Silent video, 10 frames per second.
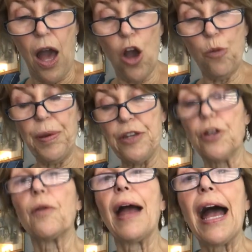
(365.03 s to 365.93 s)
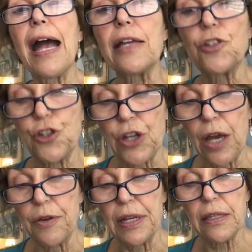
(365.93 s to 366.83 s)
Open your eyes,
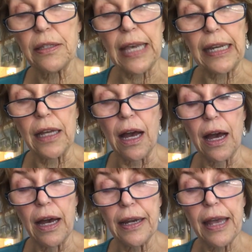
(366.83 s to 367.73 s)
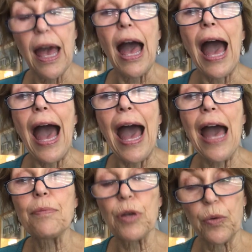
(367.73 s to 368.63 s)
Jonah, said God.
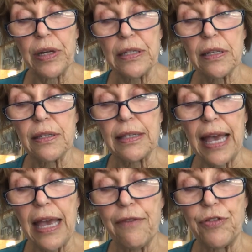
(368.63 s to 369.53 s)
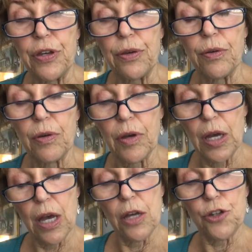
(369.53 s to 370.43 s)
I'm going to save you.
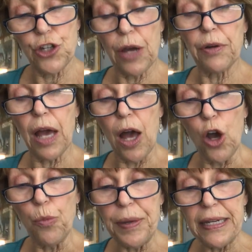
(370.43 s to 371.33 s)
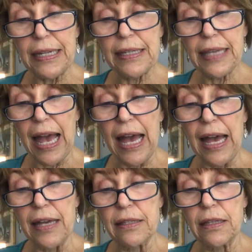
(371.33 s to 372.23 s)
Jonah opened his
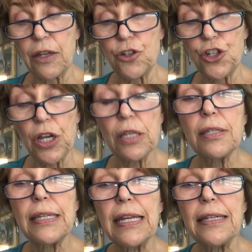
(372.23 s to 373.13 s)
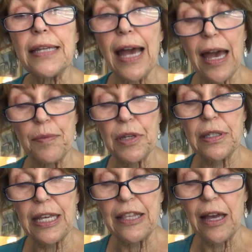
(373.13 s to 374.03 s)
eyes just in time to
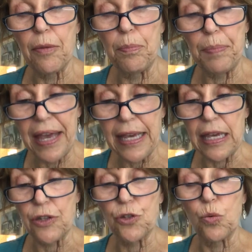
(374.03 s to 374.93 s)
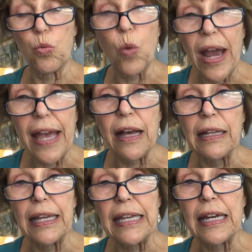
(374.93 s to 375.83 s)
see the biggest
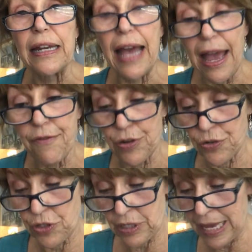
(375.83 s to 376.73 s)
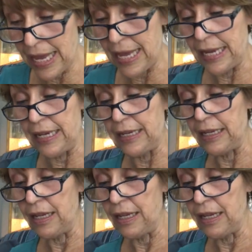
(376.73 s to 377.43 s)
whale he had ever seen.